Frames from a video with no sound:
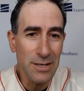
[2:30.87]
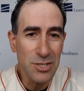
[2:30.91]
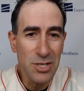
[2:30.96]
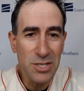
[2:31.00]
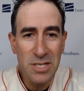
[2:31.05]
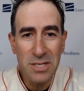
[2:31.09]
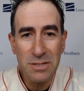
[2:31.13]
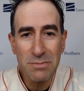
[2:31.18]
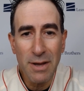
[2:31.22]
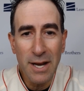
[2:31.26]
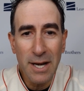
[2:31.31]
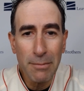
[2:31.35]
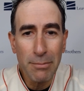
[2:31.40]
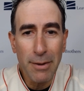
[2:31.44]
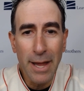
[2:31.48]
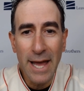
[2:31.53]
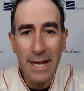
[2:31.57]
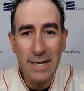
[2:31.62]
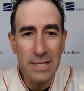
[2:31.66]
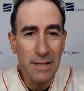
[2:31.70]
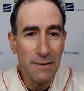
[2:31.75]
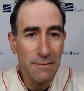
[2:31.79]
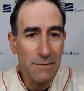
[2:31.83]
Just as many
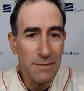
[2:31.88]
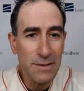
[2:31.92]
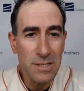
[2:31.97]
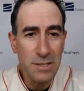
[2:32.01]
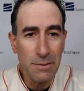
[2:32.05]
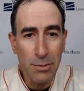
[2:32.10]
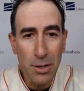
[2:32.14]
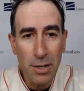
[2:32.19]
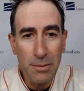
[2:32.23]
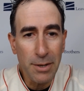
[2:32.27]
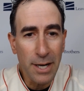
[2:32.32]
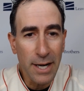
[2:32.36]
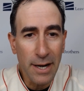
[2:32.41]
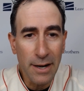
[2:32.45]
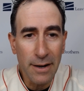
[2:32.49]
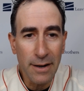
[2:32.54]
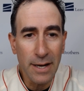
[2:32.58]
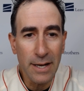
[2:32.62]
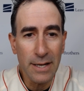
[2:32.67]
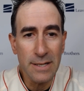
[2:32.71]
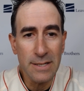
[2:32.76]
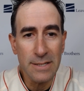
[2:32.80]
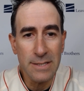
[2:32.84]
blacks live in suburban
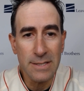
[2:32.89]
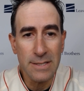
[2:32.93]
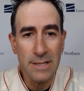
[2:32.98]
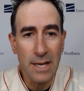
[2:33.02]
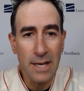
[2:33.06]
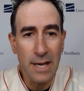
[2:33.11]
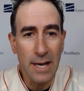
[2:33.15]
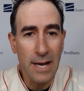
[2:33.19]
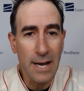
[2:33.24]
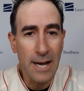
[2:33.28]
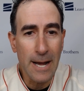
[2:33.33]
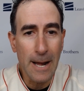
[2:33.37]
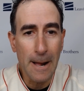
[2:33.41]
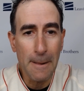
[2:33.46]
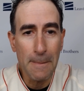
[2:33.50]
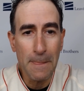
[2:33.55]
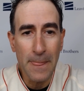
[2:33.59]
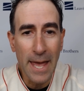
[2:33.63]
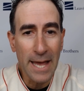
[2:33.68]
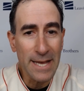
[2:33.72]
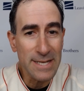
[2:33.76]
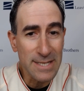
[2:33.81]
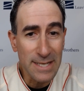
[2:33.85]
areas
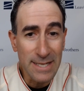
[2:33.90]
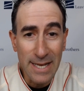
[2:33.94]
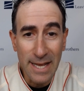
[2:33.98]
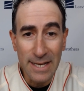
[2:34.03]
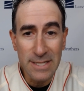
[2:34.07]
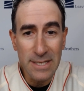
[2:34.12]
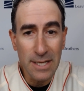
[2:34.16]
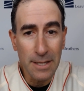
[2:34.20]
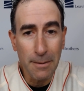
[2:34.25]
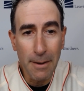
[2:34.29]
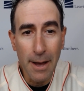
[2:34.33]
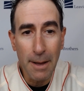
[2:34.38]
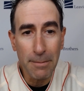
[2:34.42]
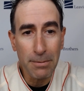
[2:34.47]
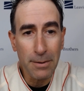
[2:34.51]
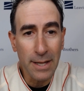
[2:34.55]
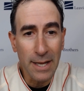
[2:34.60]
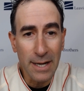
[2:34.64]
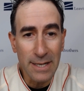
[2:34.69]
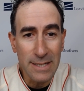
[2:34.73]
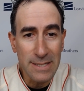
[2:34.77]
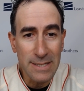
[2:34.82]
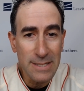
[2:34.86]
as in densely
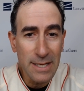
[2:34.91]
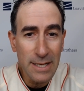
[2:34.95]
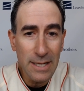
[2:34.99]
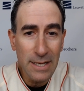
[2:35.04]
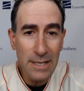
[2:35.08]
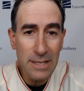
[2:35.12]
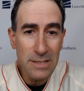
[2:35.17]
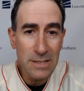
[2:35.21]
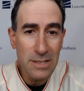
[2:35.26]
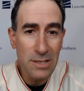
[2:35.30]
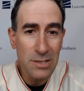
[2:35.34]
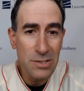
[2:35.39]
populated cities,